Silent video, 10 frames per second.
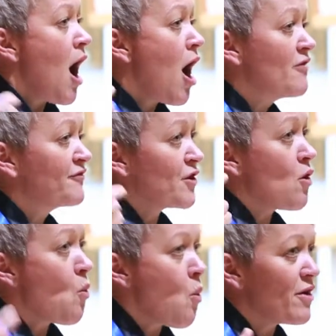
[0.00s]

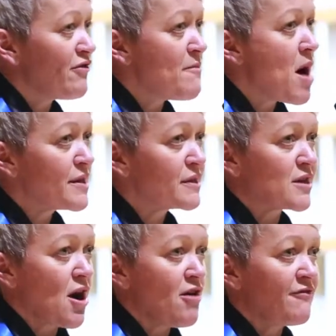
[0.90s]
after one of my
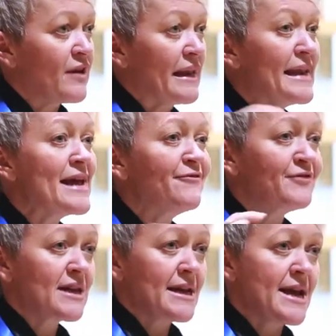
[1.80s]
staff
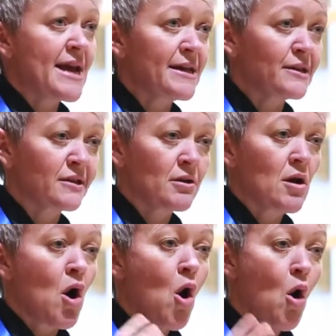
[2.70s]
lived in his
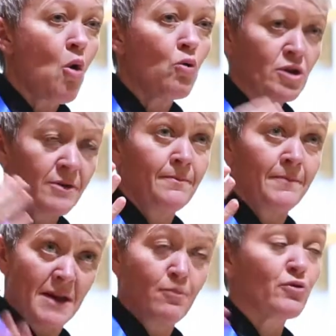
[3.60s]
older
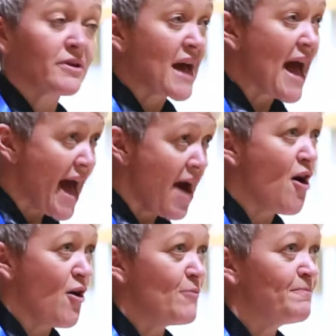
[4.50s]
people's care
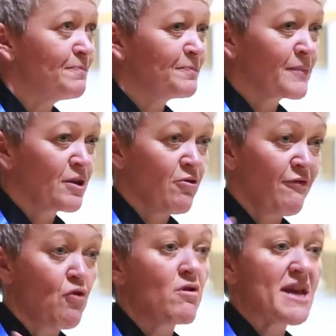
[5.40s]
home
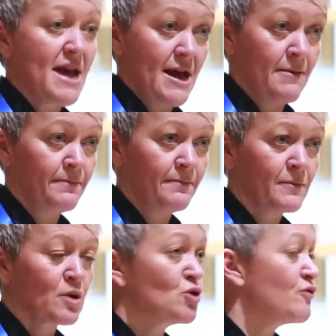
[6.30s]
for a year
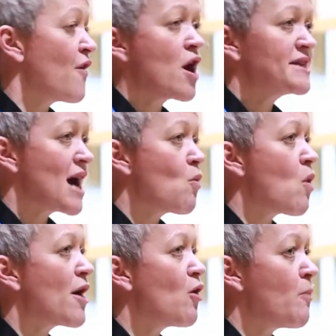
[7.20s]
to find out
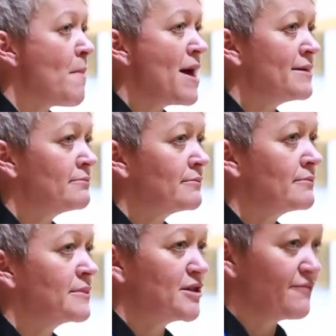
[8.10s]
why old men
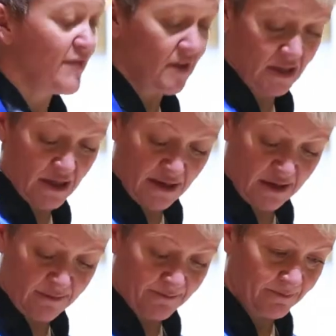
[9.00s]
didn't visit us.